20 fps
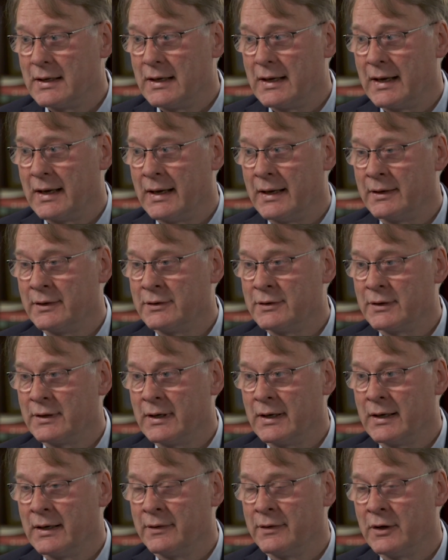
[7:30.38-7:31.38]
And
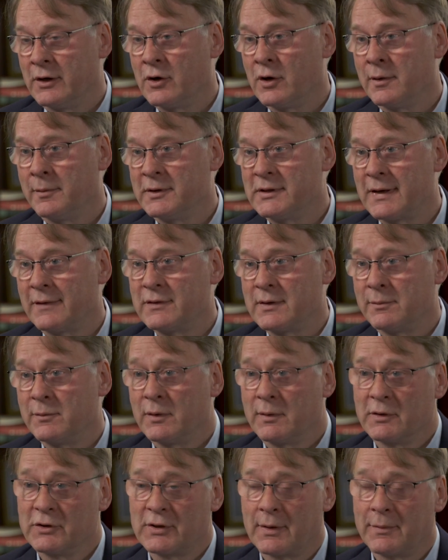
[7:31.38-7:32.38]
the economists have
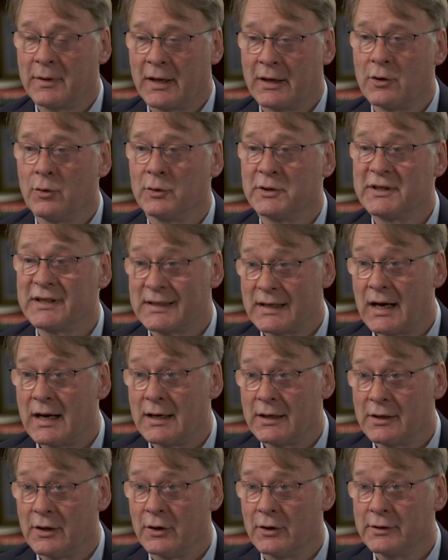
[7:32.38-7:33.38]
something they call
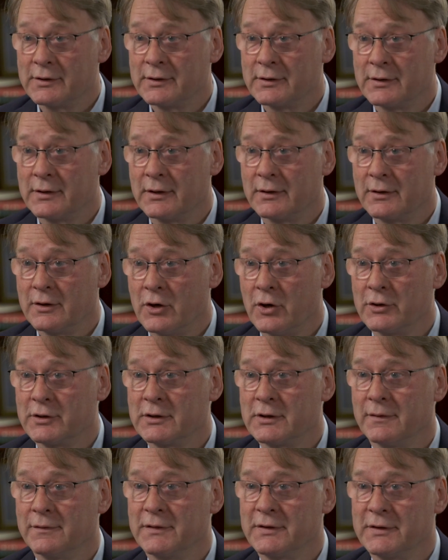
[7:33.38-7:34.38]
SCAR costs, the
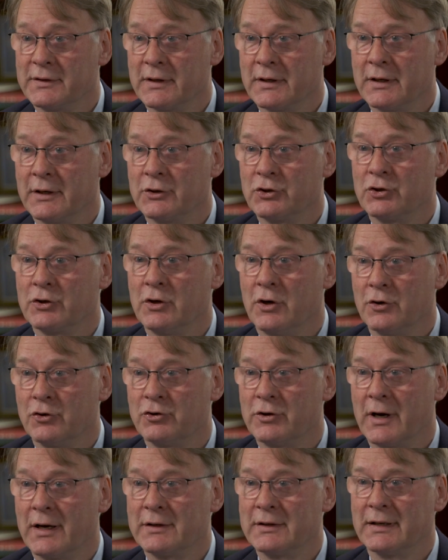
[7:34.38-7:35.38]
costs of search,
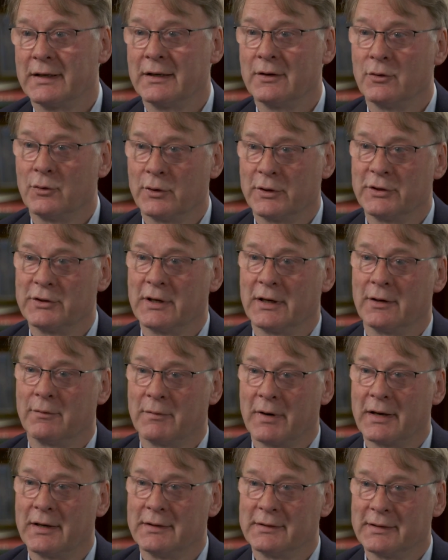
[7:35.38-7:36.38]
contracting, auditing,
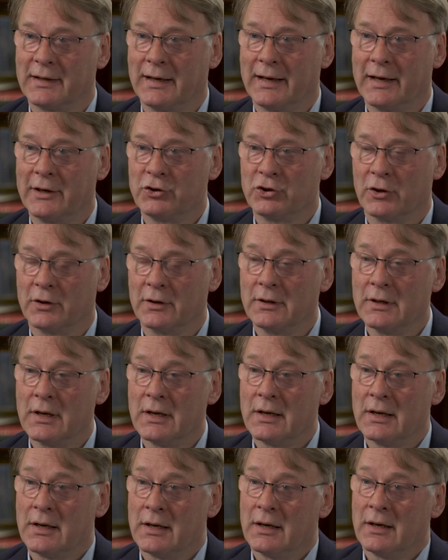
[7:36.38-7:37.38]
and reconciliation.
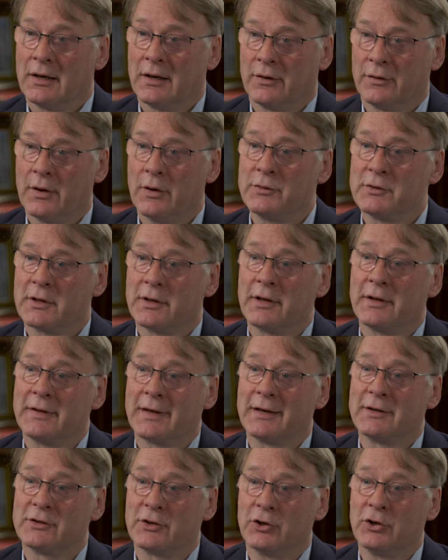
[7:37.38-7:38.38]
Those are the
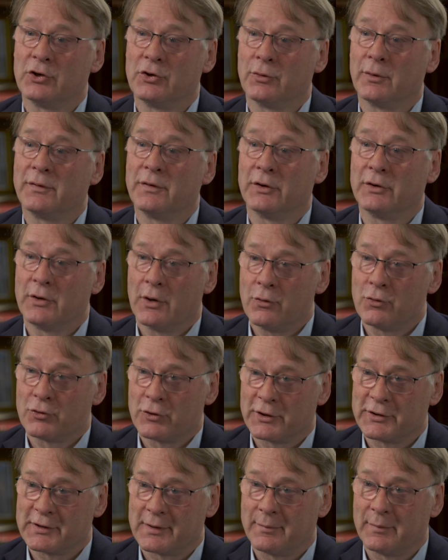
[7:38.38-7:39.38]
things that you do if you don't
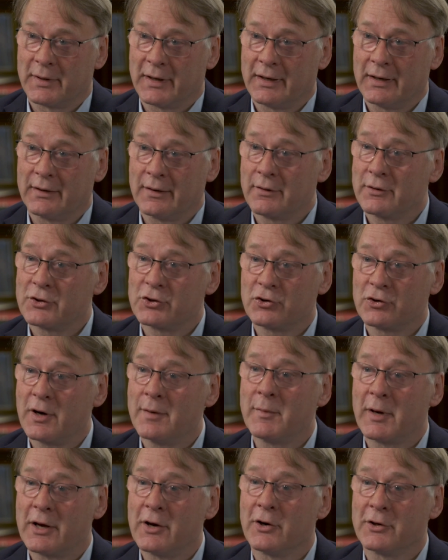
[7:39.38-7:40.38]
trust somebody, and they're
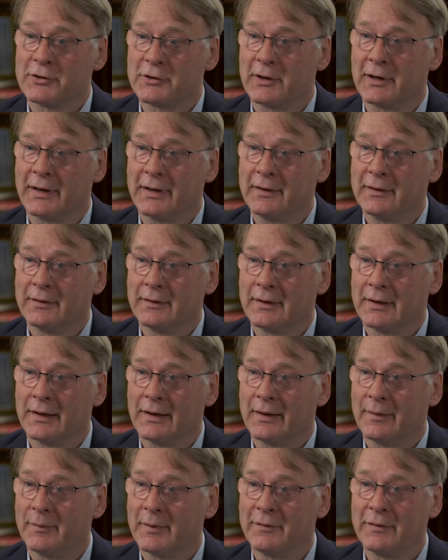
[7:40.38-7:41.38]
extremely costly.
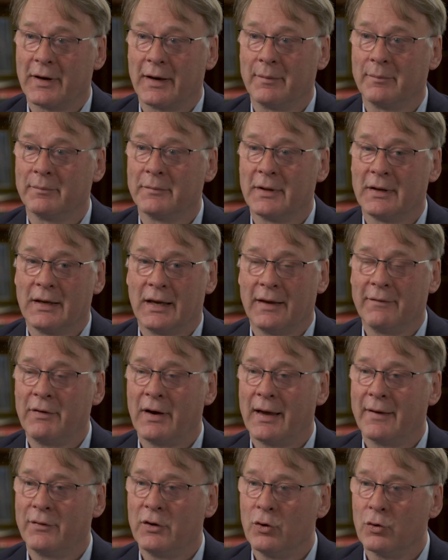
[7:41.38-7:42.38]
If
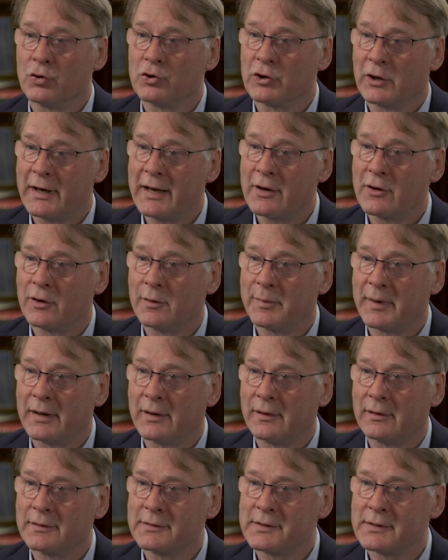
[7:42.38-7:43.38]
I have huge legal
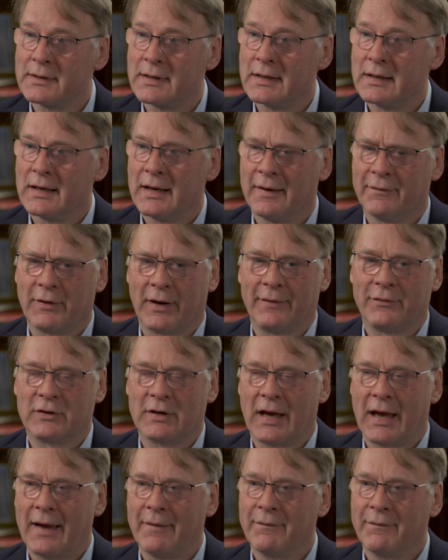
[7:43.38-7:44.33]
bills, if I have to